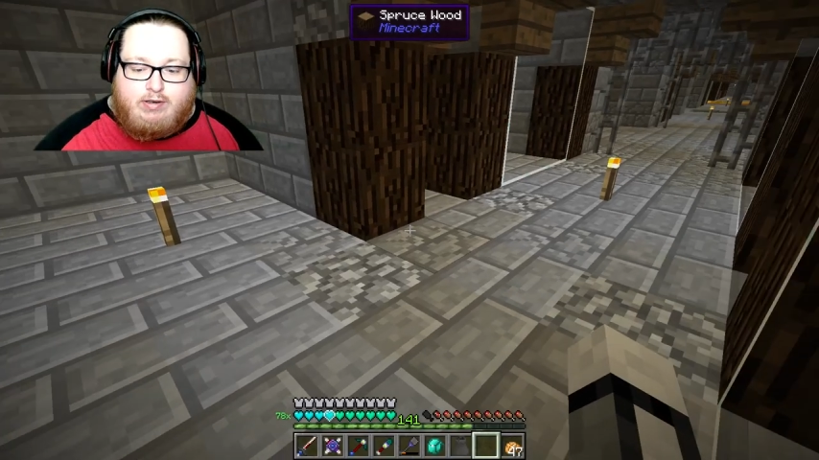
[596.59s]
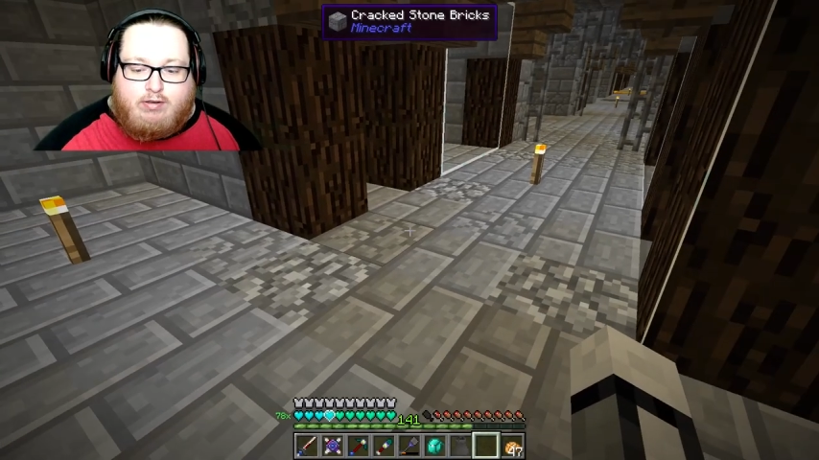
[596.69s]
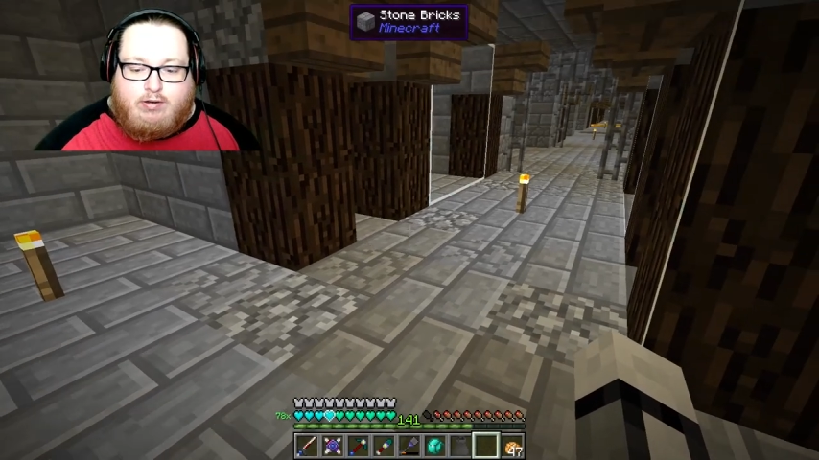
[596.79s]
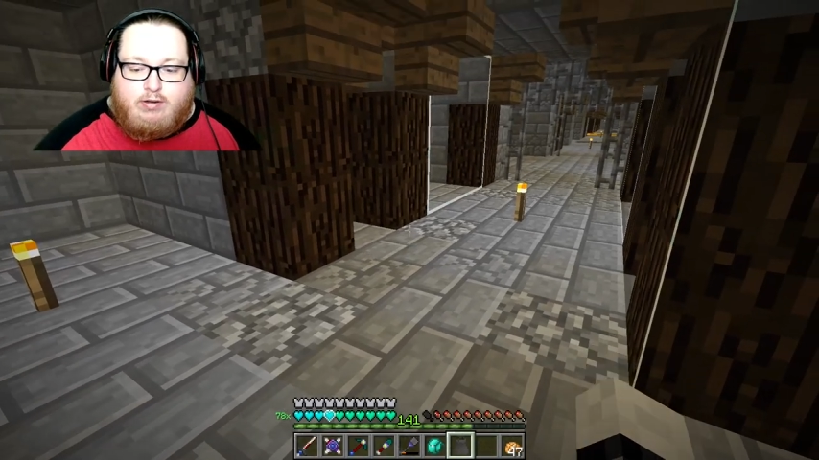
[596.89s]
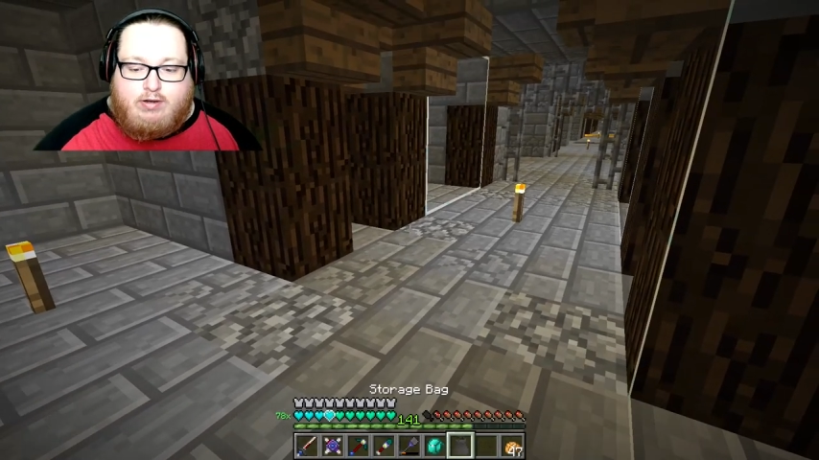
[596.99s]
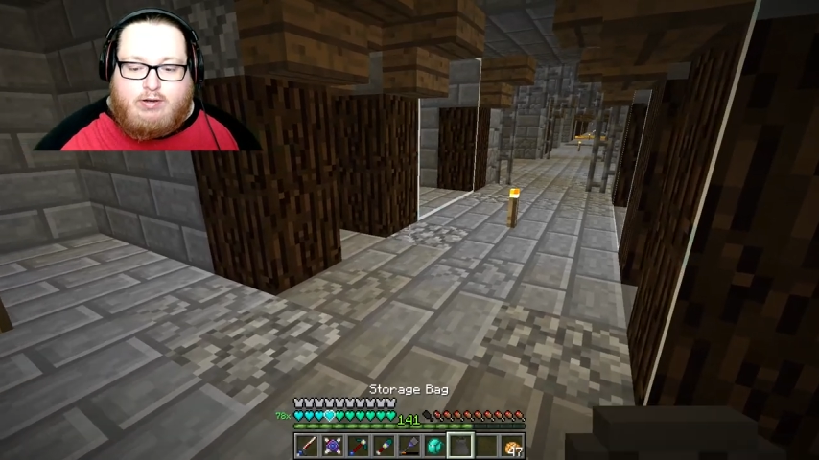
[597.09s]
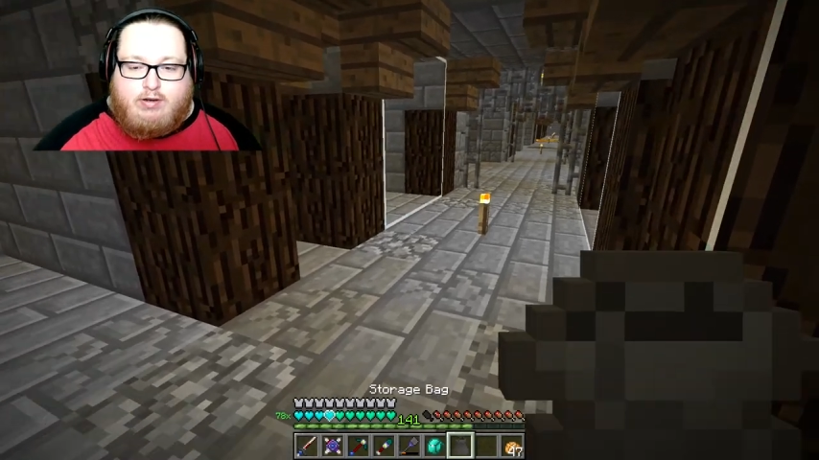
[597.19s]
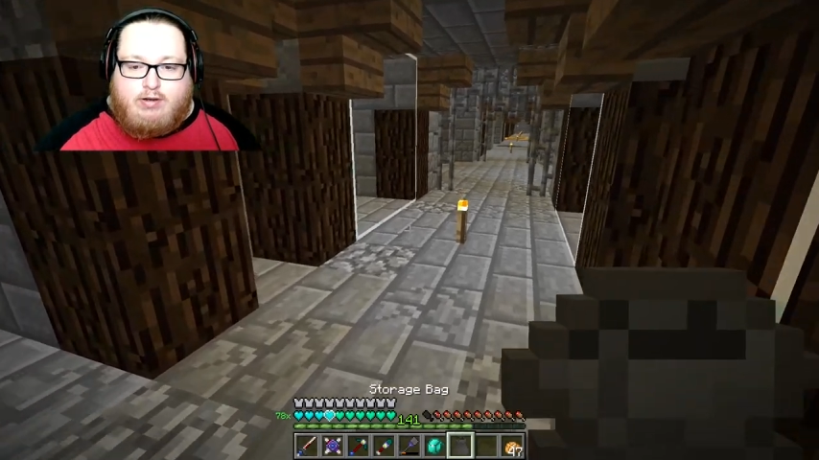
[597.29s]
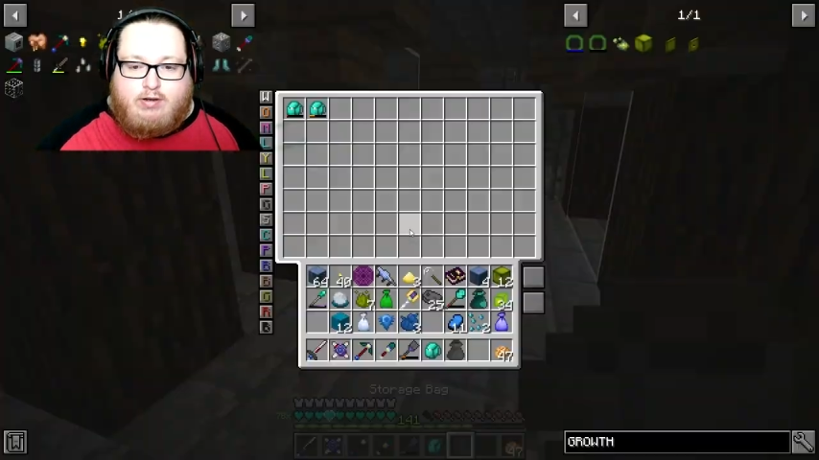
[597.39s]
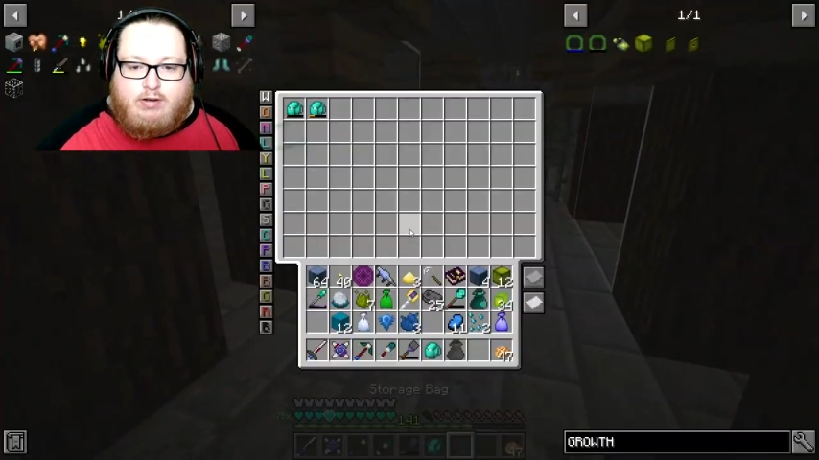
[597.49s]
on.
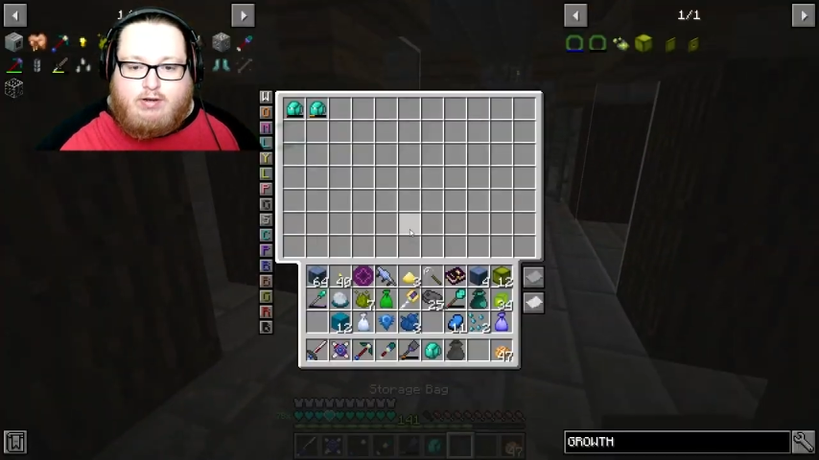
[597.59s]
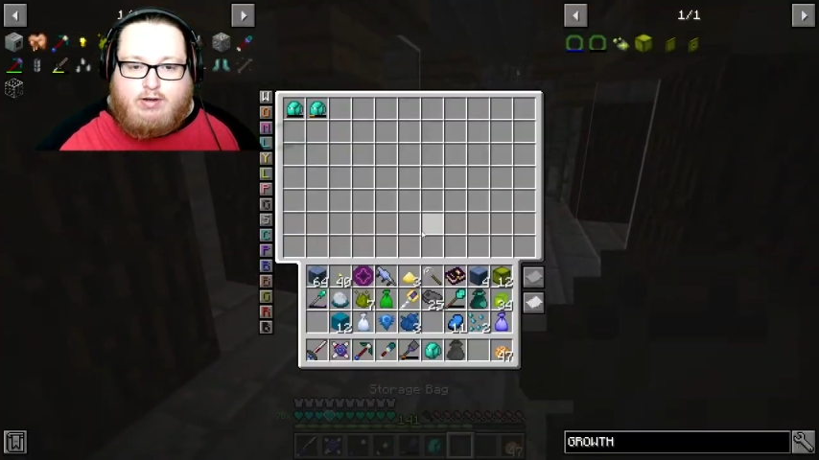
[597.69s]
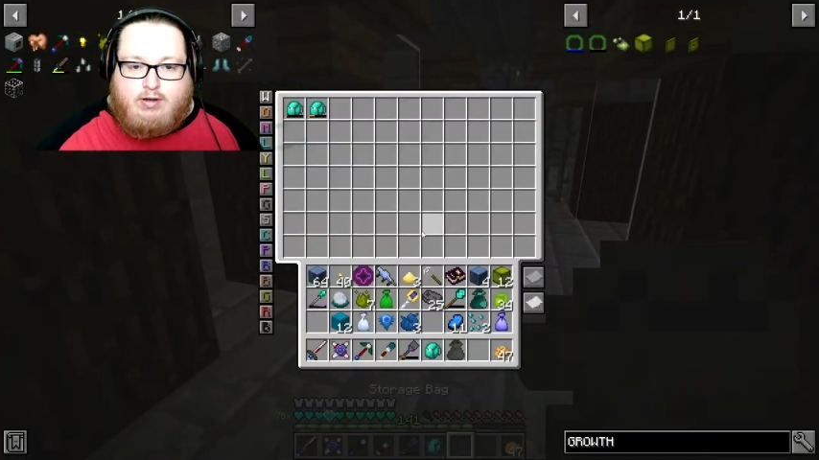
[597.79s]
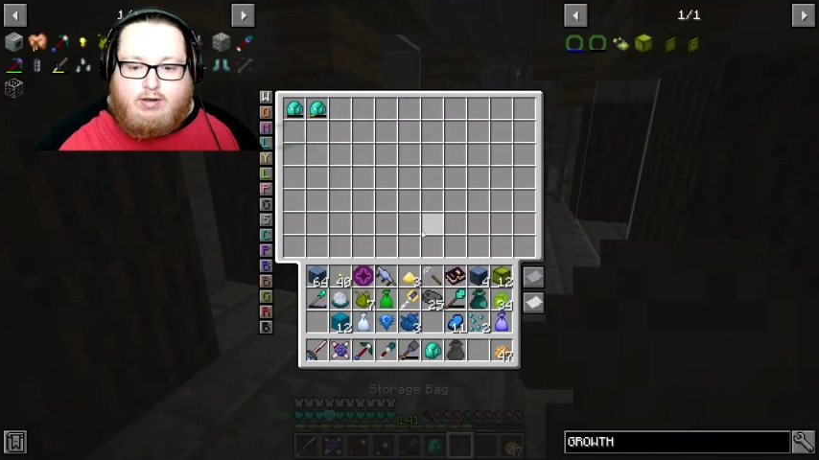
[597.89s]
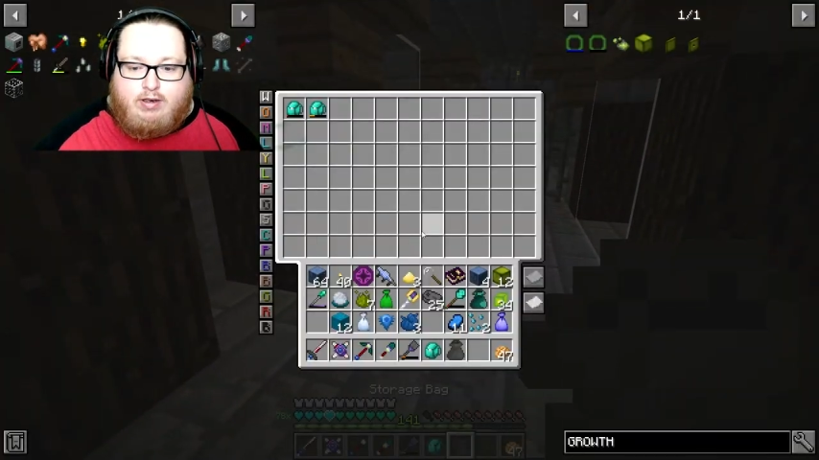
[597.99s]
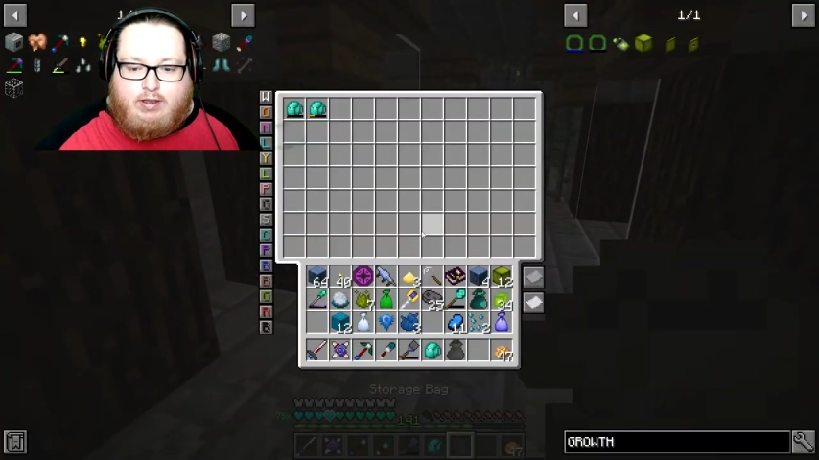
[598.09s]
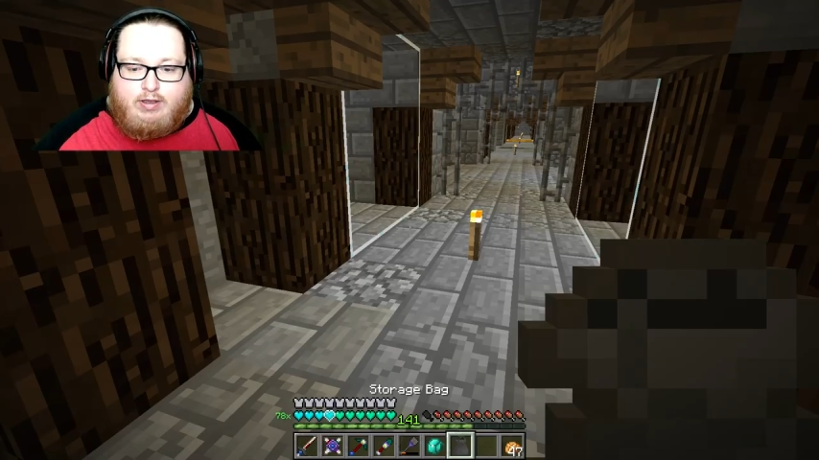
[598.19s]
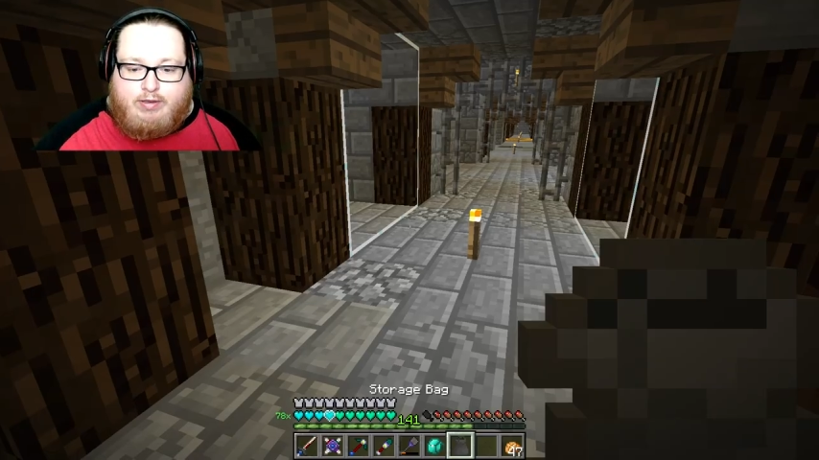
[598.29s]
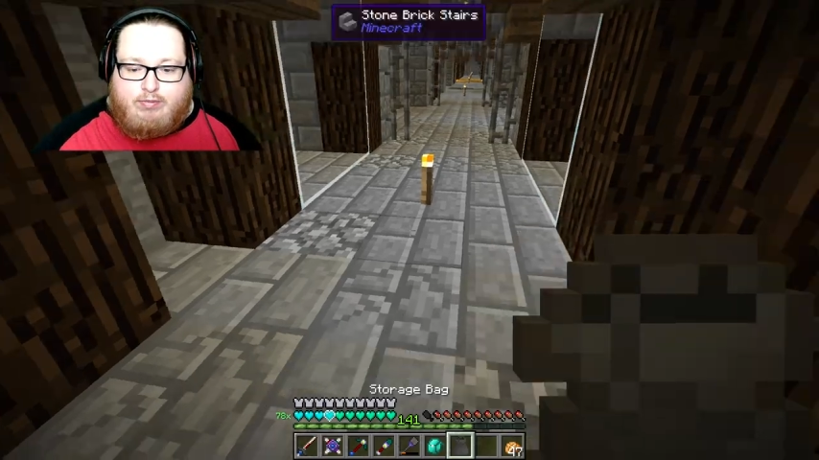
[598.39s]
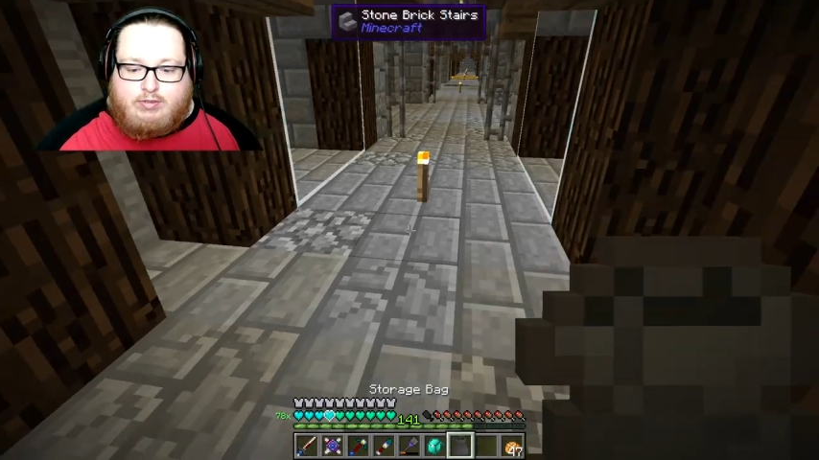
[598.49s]

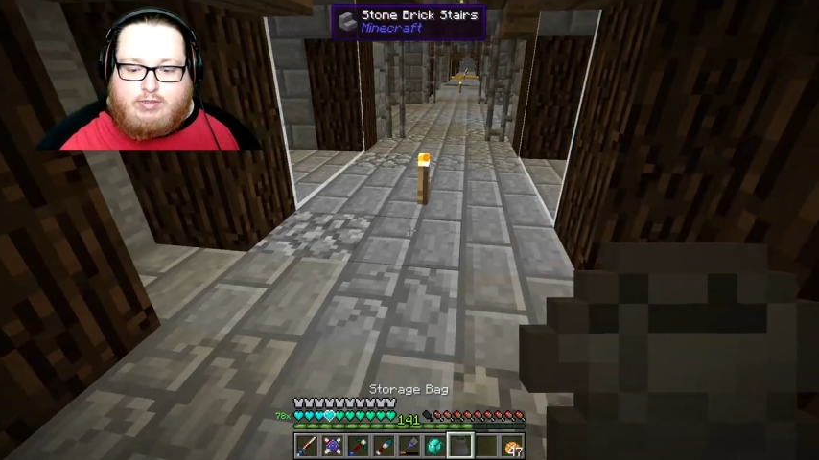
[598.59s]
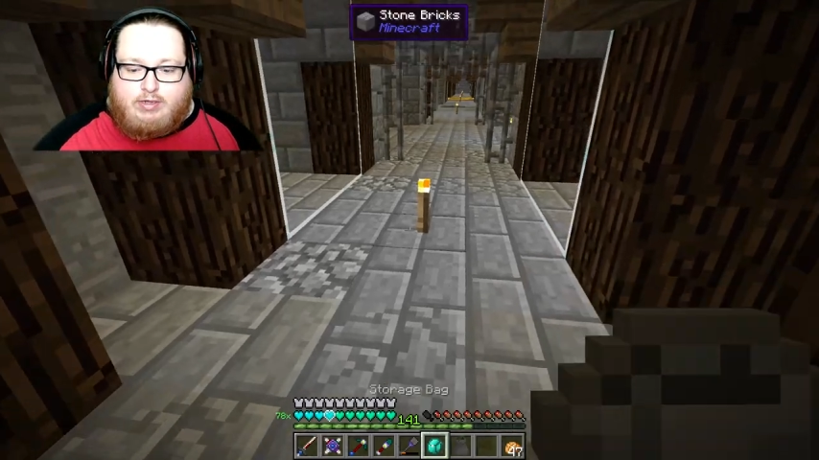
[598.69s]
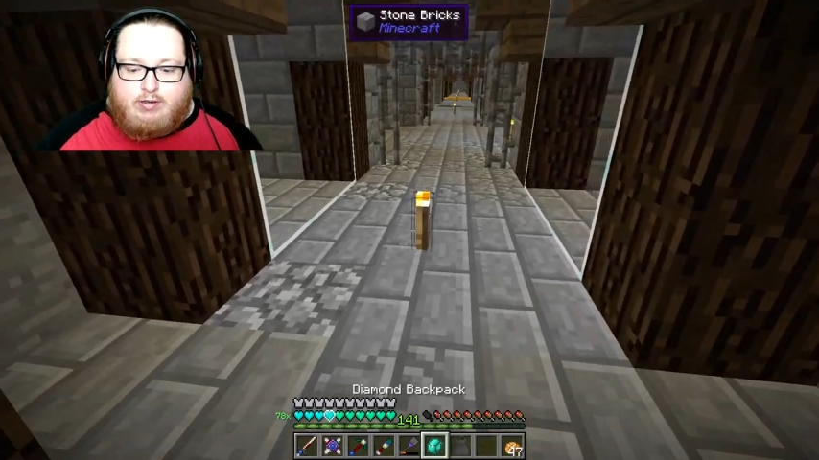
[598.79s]
I will take